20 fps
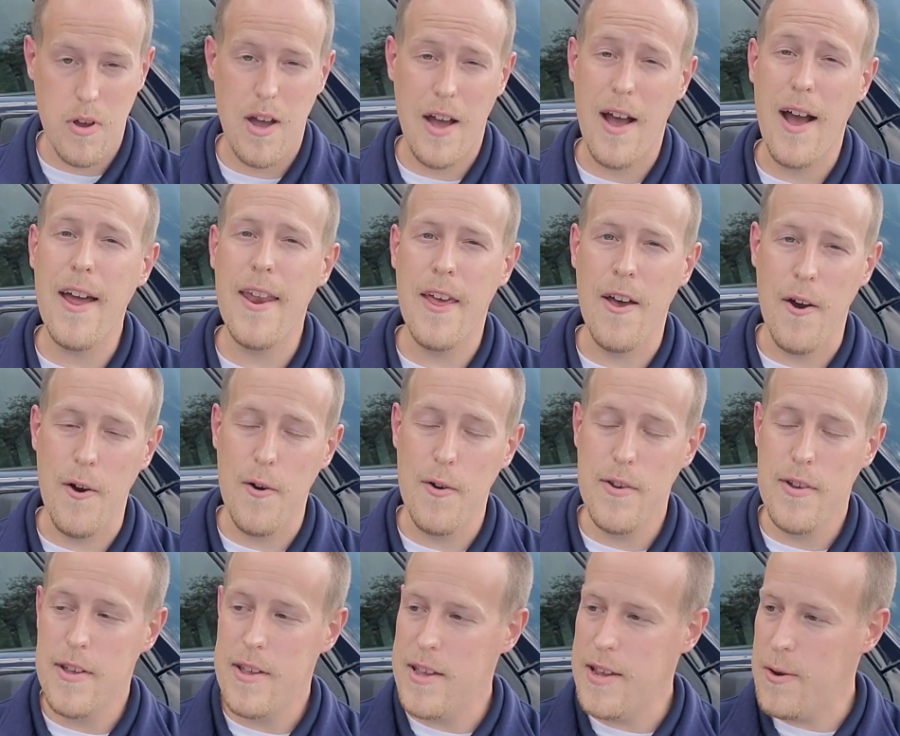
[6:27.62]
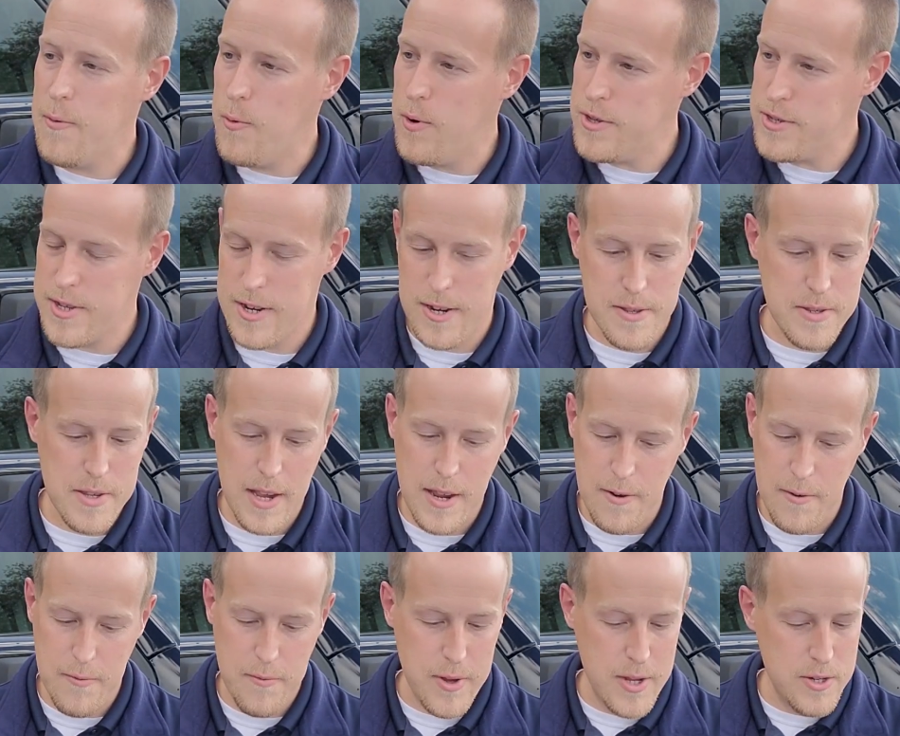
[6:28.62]
I know it wasn't a
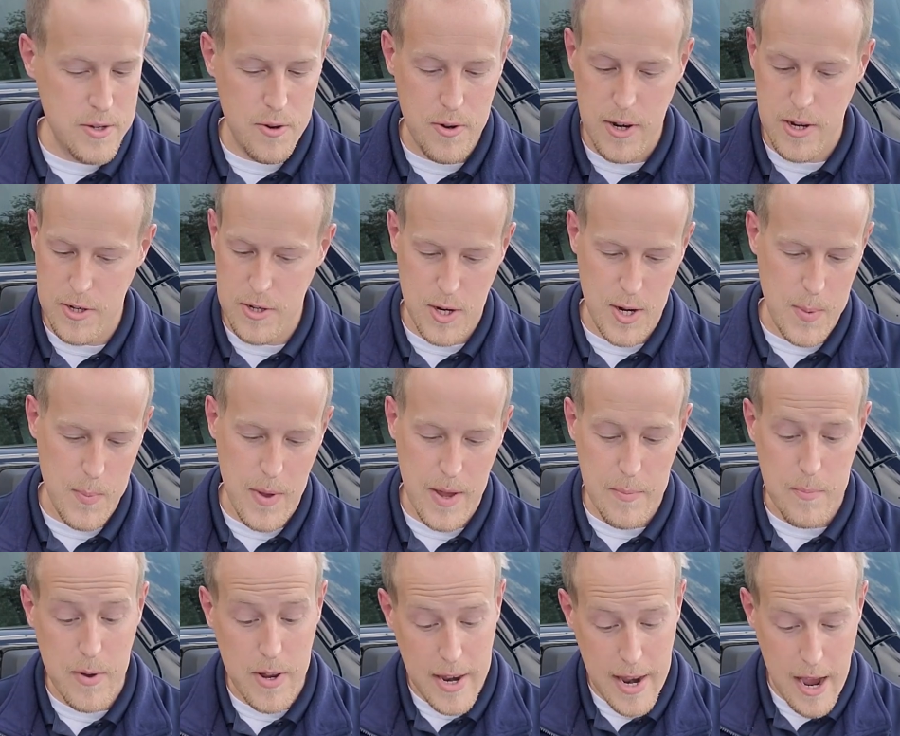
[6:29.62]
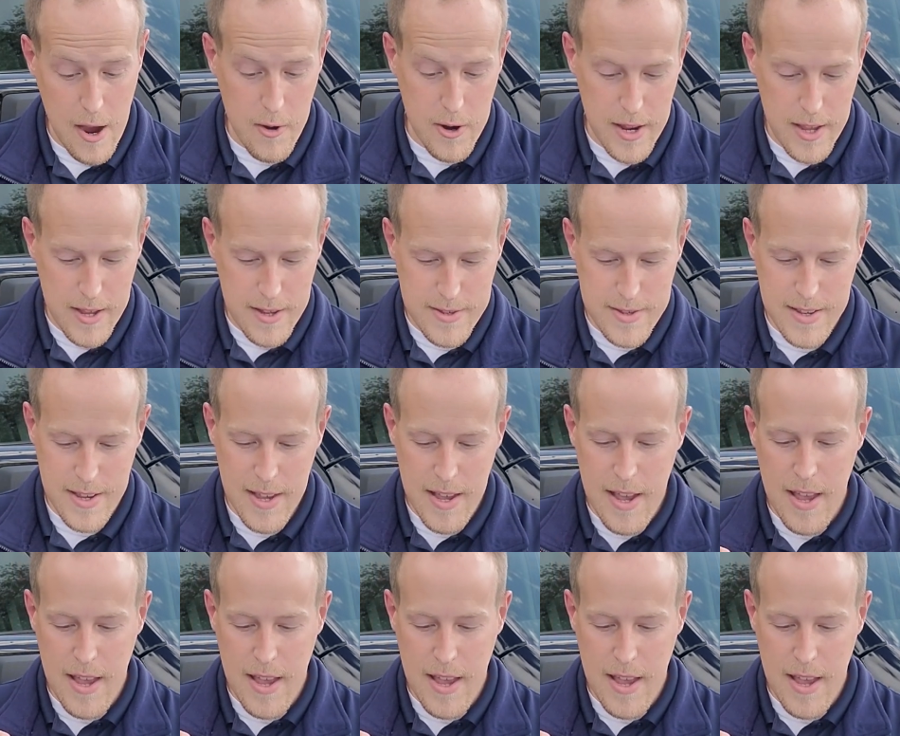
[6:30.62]
standard feature and it should have been, but now it is.